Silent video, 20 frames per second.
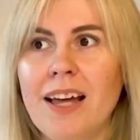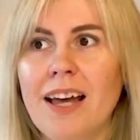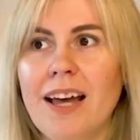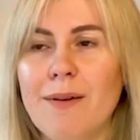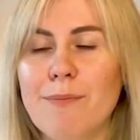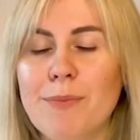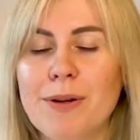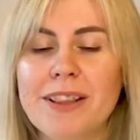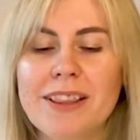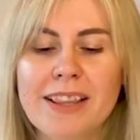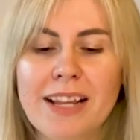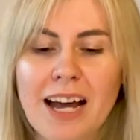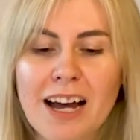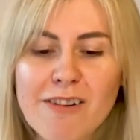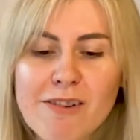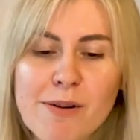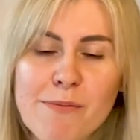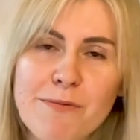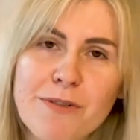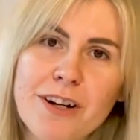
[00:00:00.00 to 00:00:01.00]
But now
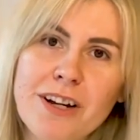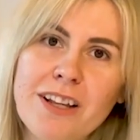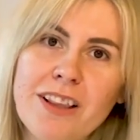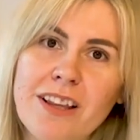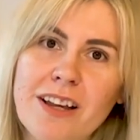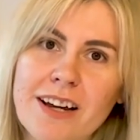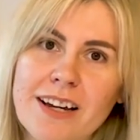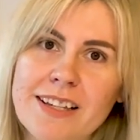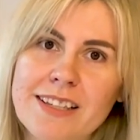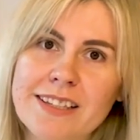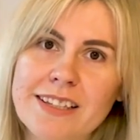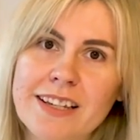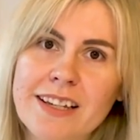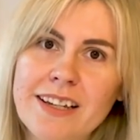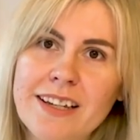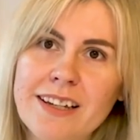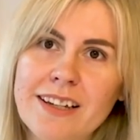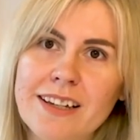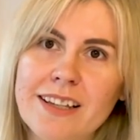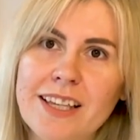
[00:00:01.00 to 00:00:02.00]
I'm
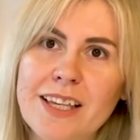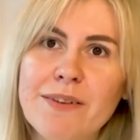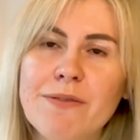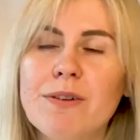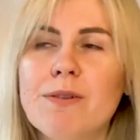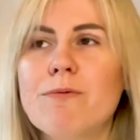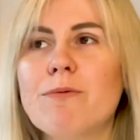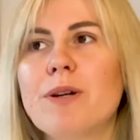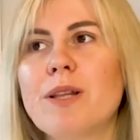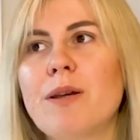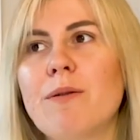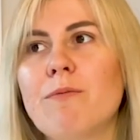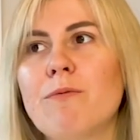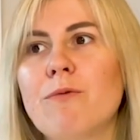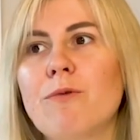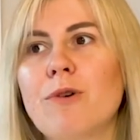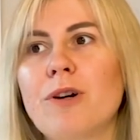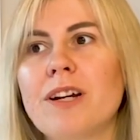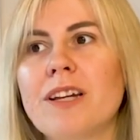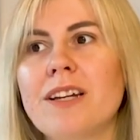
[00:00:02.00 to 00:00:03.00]
realizing, even when I'm
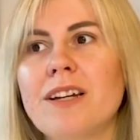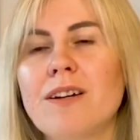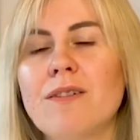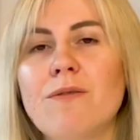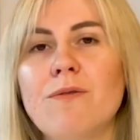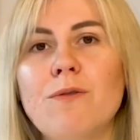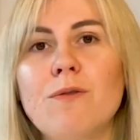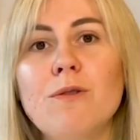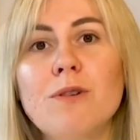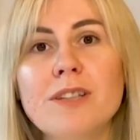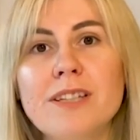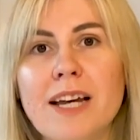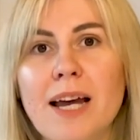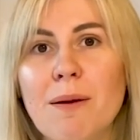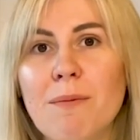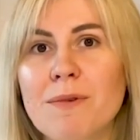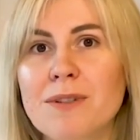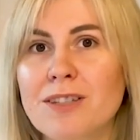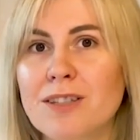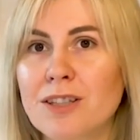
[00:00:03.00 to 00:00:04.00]
working
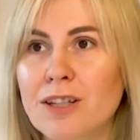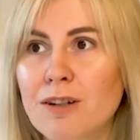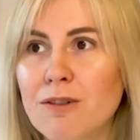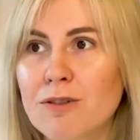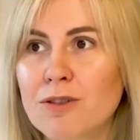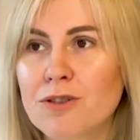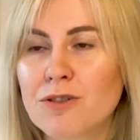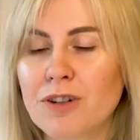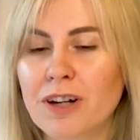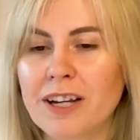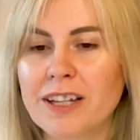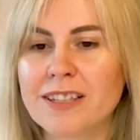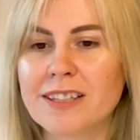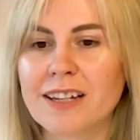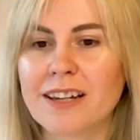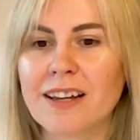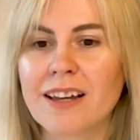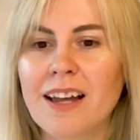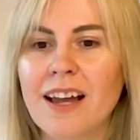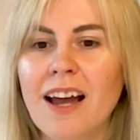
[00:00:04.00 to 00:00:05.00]
full-time as an illustrator,